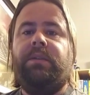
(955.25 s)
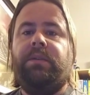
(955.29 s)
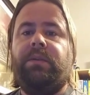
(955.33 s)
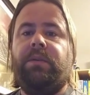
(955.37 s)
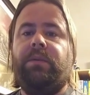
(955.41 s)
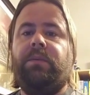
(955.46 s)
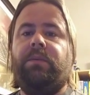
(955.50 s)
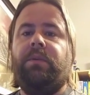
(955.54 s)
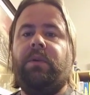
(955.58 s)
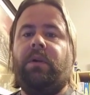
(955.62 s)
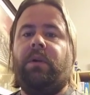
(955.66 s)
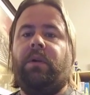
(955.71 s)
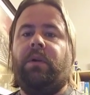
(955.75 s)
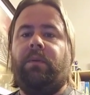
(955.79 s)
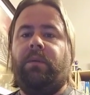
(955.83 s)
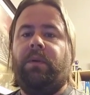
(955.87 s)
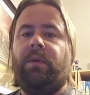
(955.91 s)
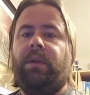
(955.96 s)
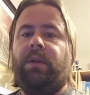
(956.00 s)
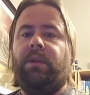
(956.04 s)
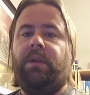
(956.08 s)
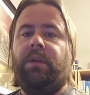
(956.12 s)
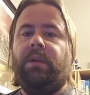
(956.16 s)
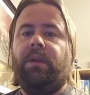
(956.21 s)
to
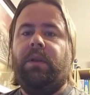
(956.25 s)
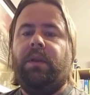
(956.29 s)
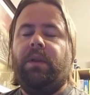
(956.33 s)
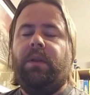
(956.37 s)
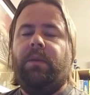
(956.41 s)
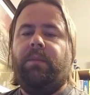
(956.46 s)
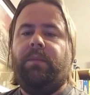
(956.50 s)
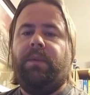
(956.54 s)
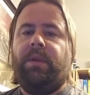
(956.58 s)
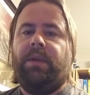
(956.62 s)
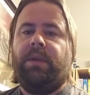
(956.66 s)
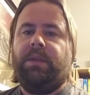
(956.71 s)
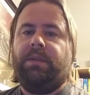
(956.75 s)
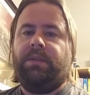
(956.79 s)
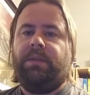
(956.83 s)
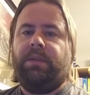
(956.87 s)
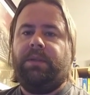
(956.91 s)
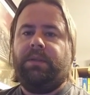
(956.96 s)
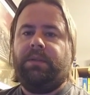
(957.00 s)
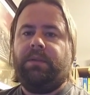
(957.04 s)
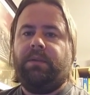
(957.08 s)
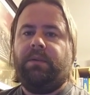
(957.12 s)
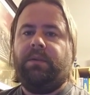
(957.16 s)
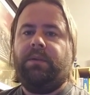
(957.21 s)
Darwin, because
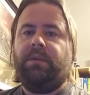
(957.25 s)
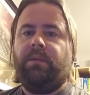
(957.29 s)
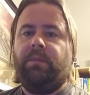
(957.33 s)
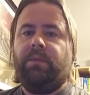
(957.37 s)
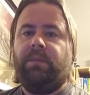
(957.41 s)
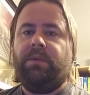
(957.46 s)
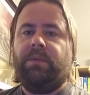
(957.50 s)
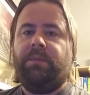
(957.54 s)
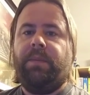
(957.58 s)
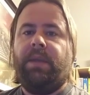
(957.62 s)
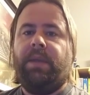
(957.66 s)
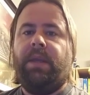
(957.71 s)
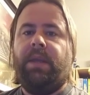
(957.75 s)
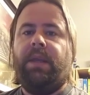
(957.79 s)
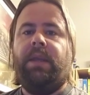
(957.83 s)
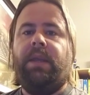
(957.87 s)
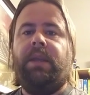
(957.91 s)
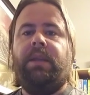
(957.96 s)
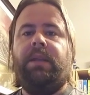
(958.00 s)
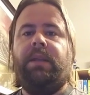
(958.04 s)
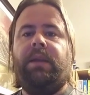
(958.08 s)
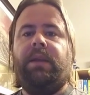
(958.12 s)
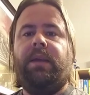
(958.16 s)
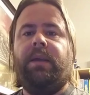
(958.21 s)
the assertion was
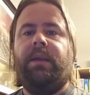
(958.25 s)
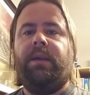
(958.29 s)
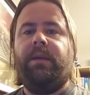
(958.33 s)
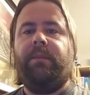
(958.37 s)
made